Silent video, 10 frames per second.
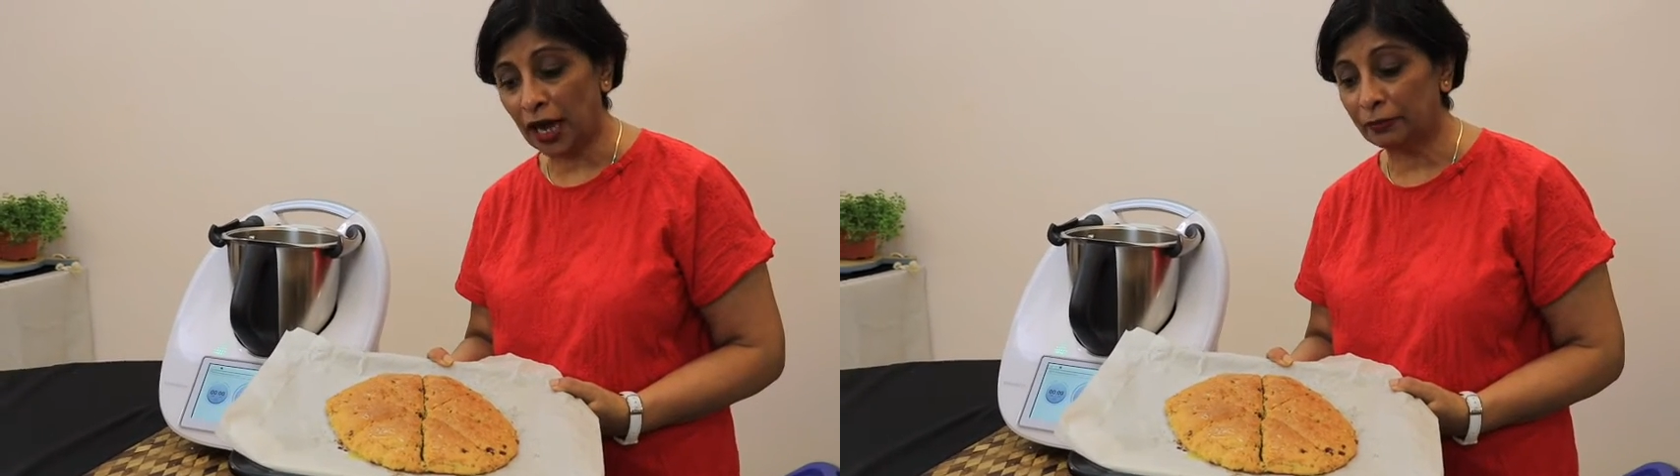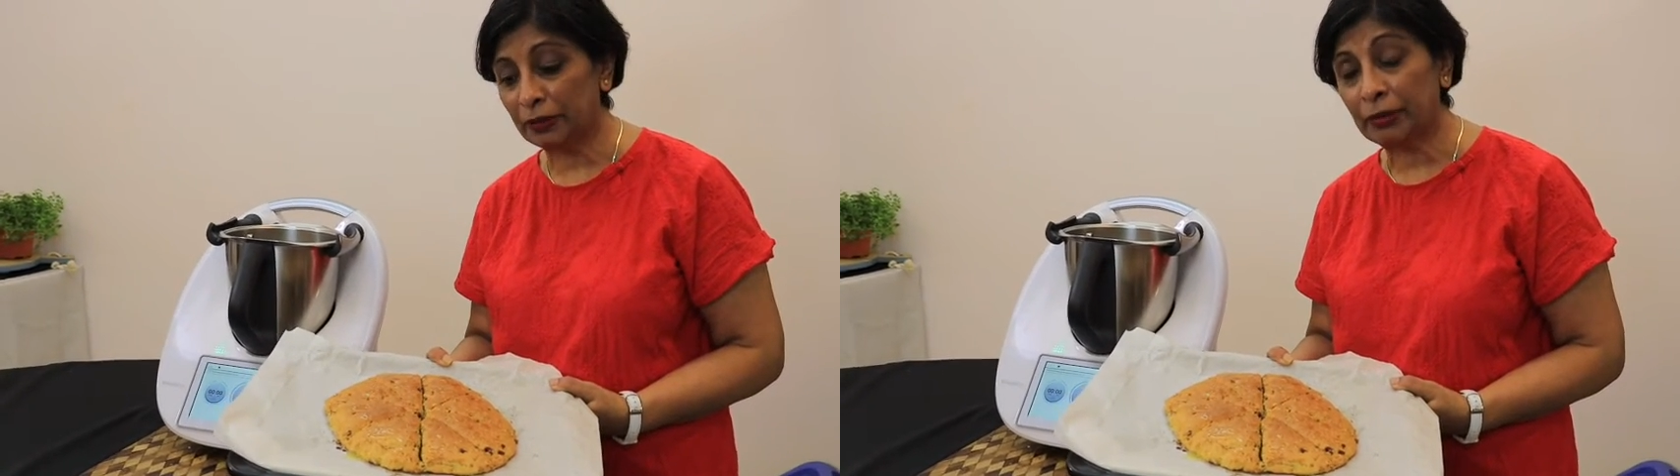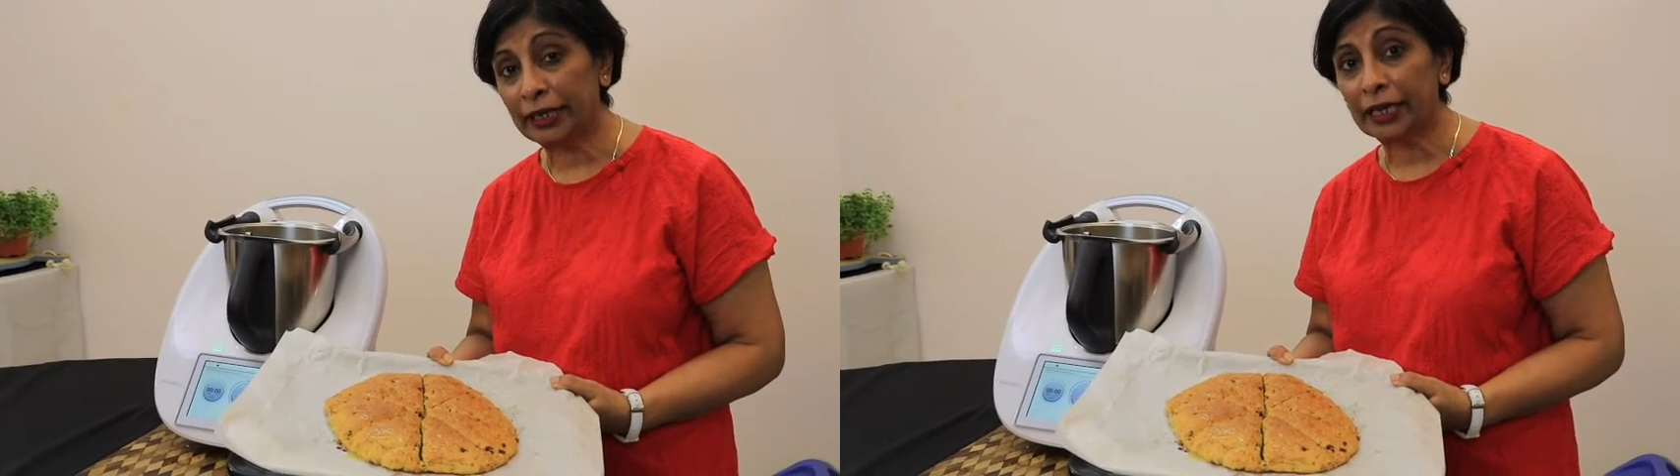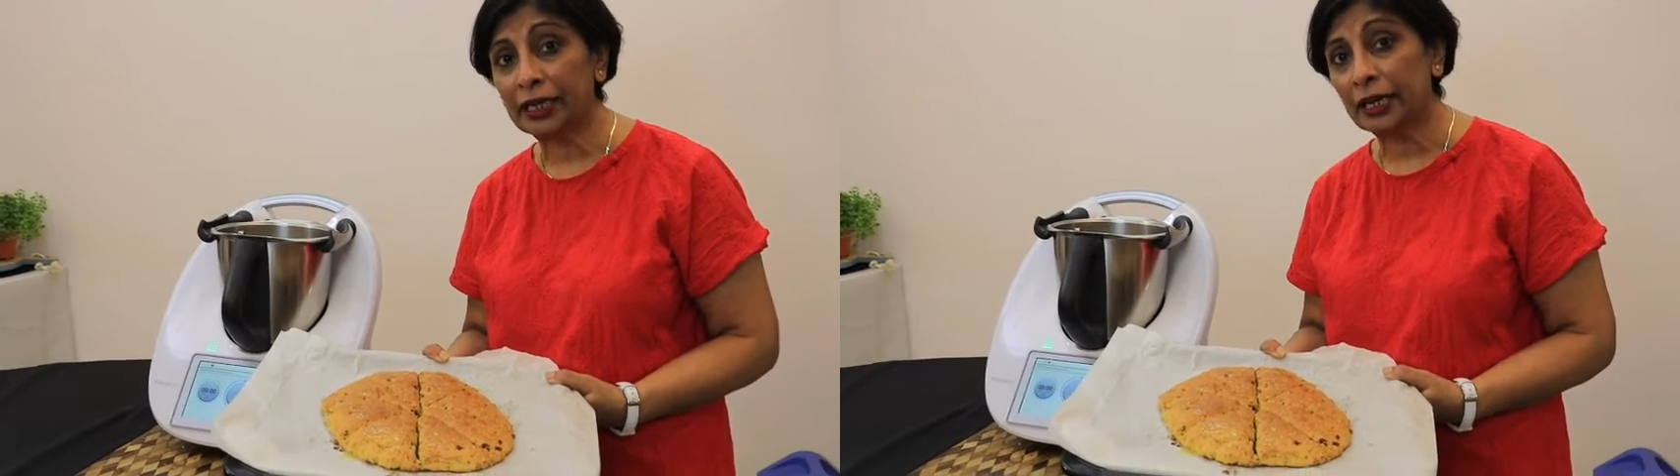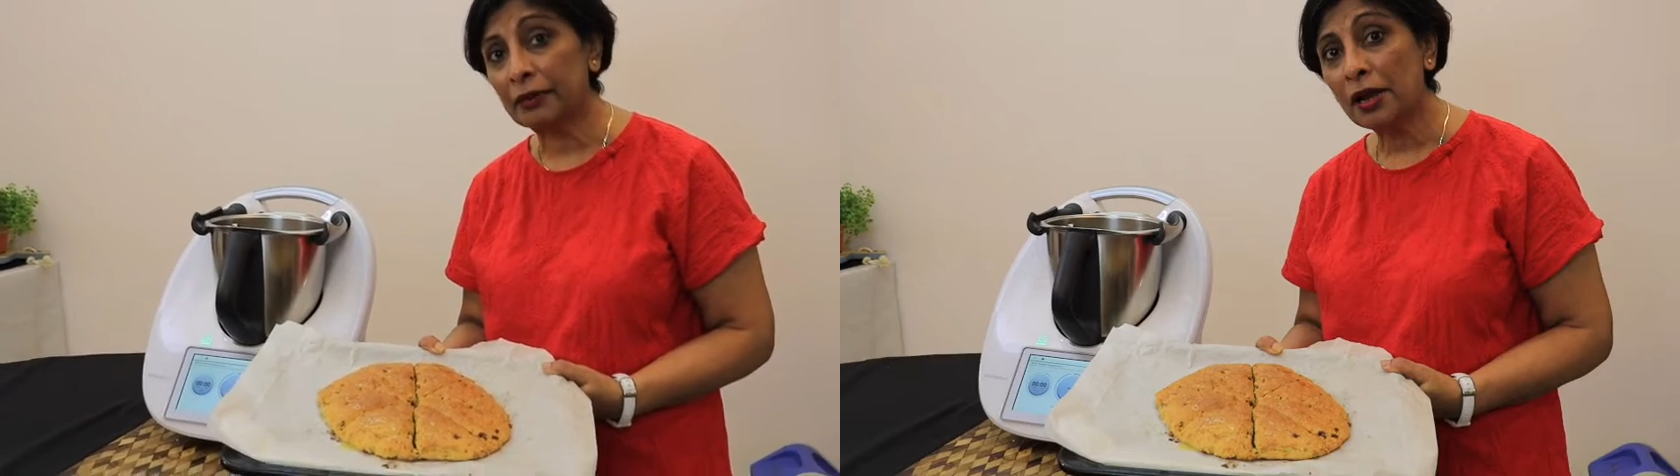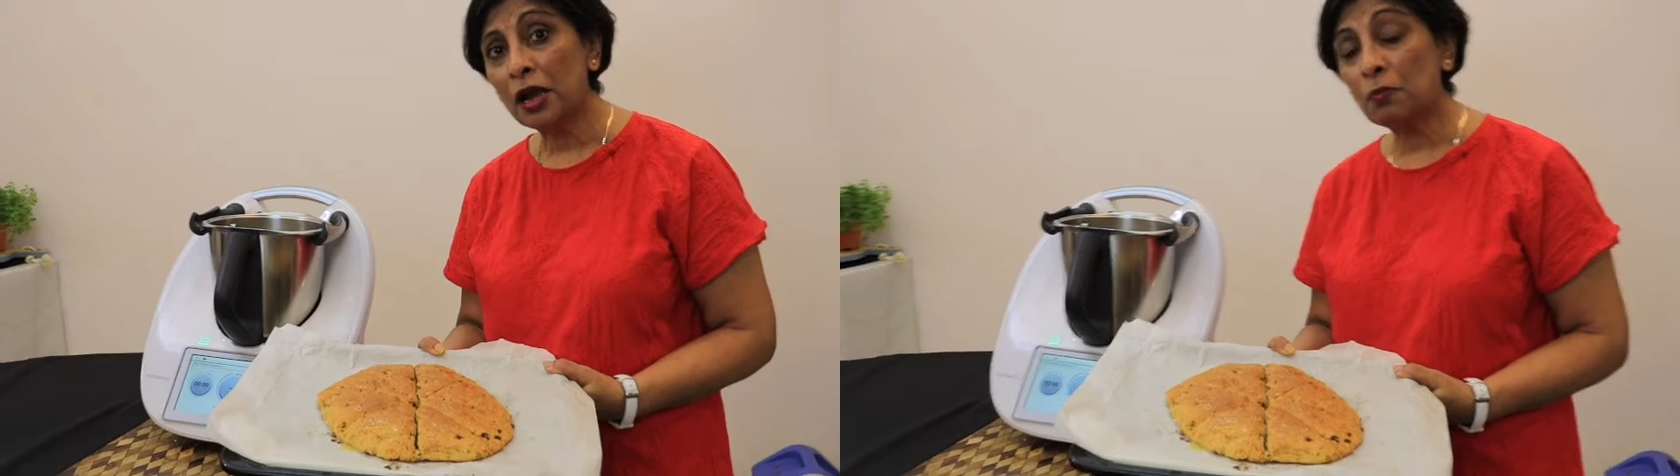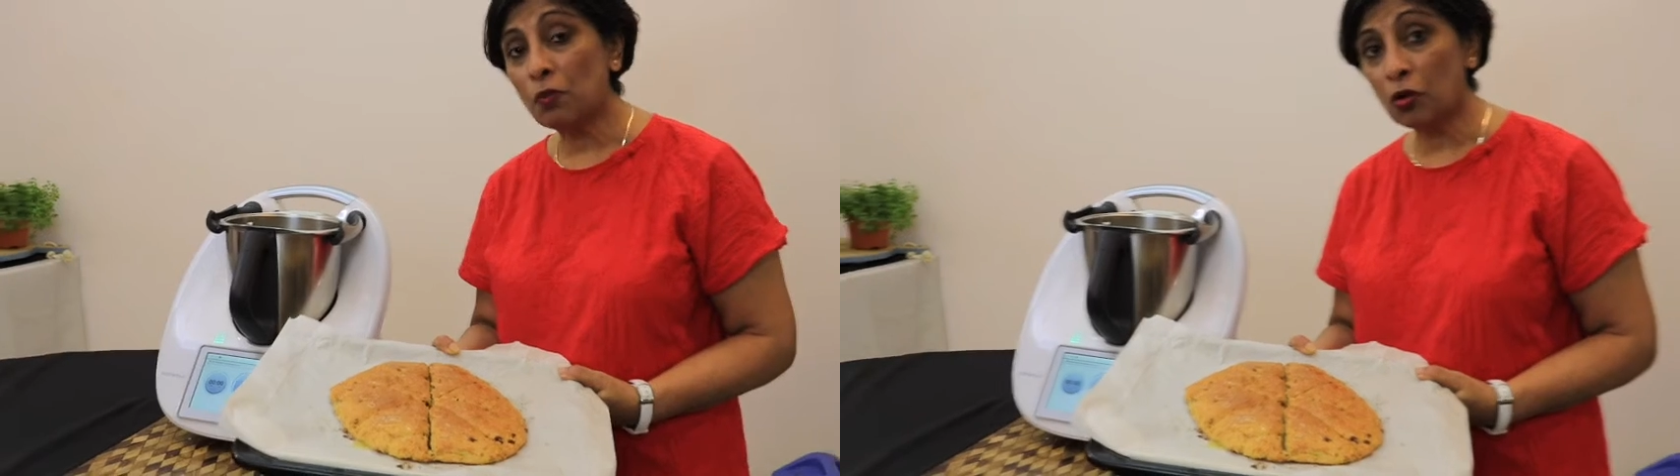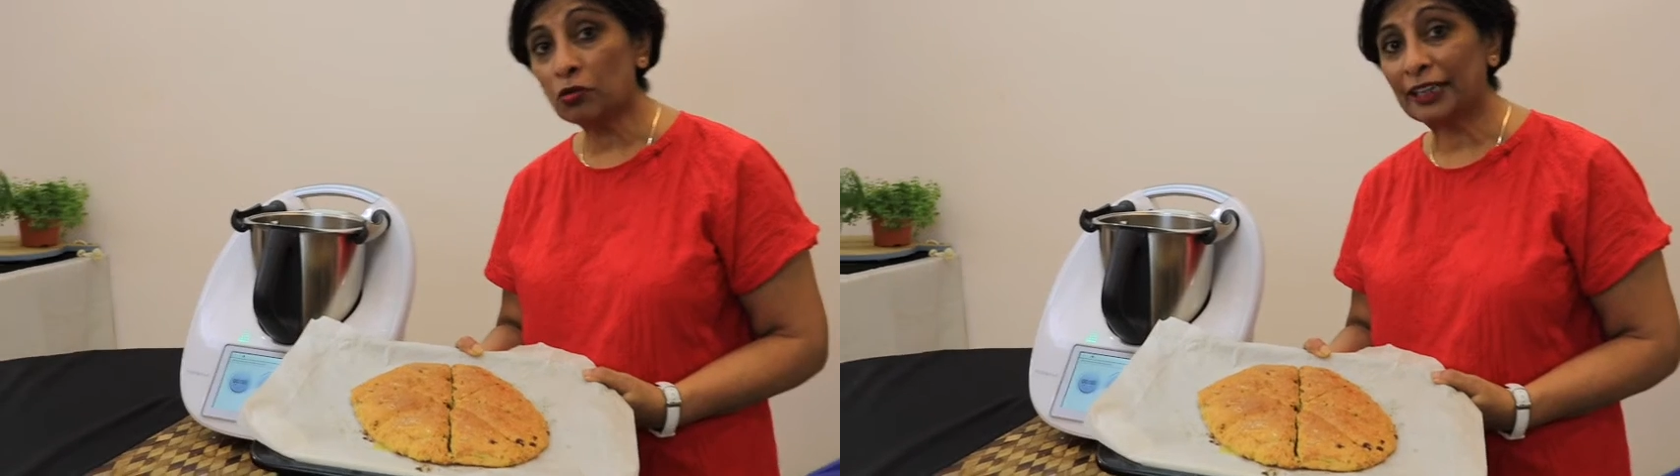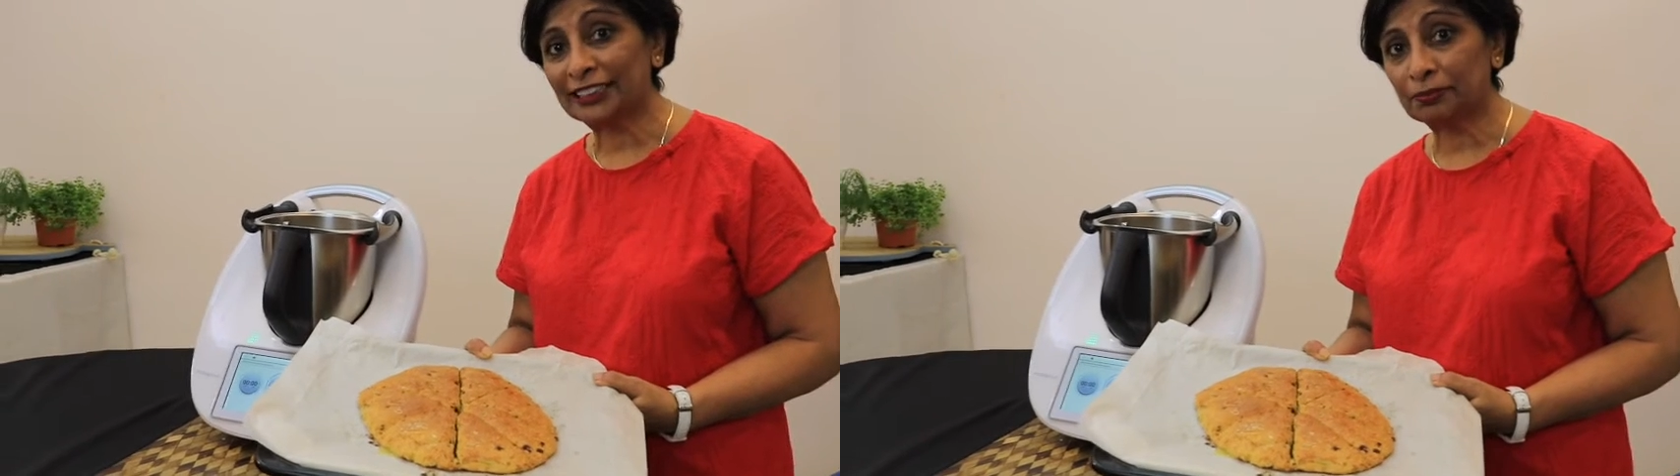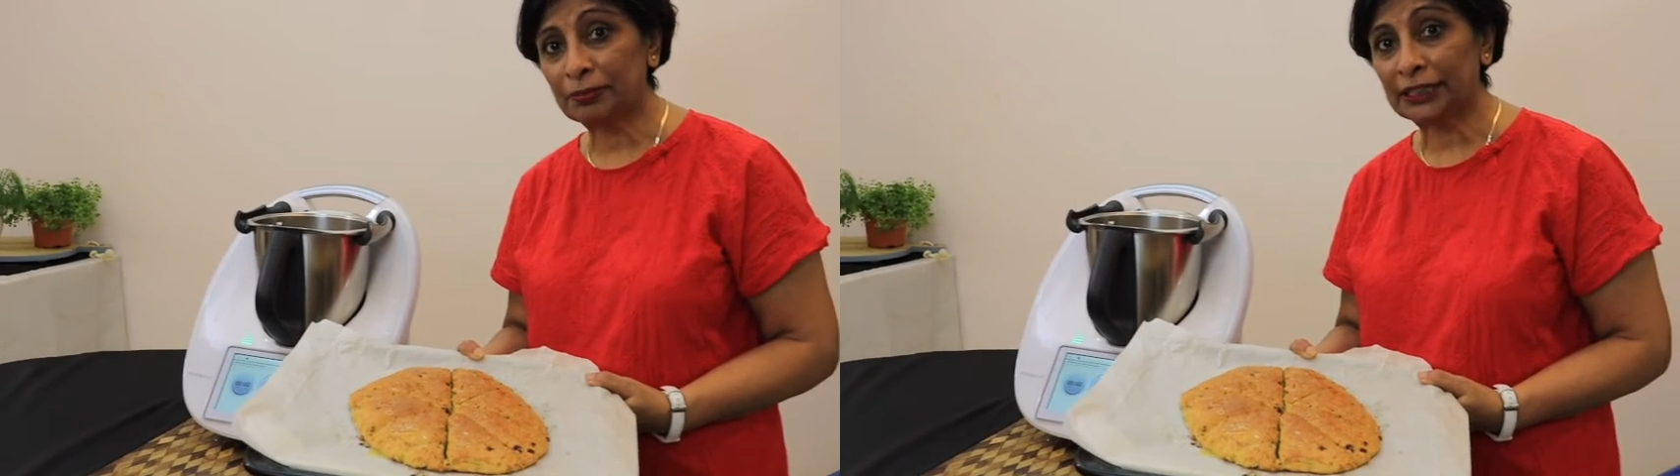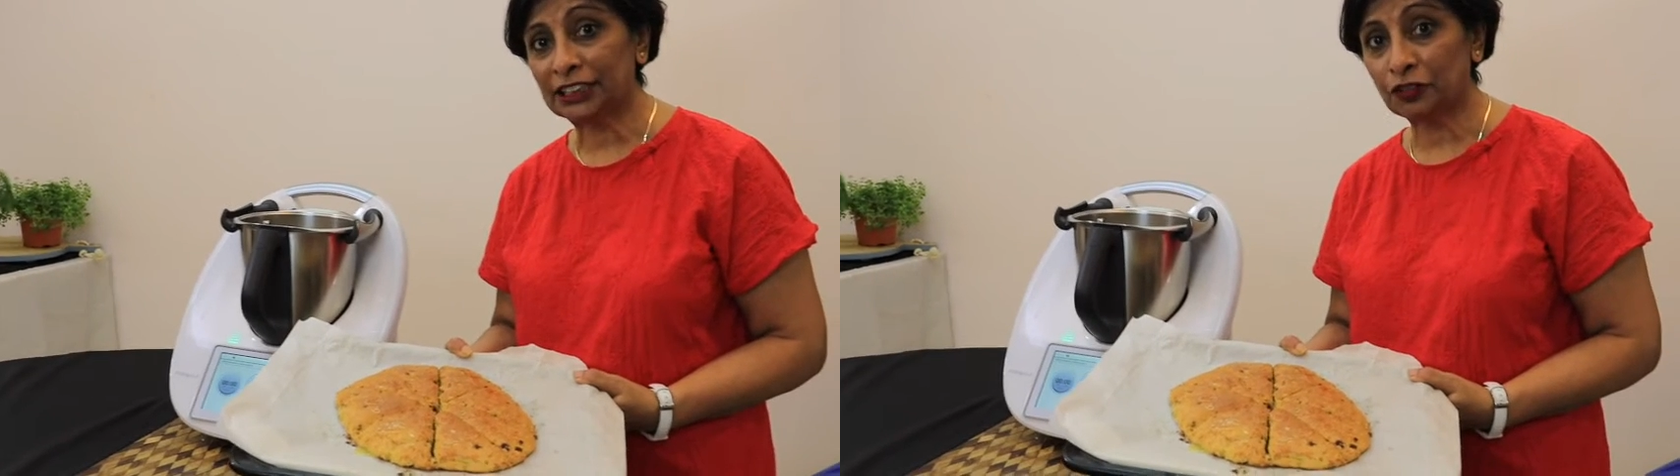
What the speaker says: I'll be bringing in more recipes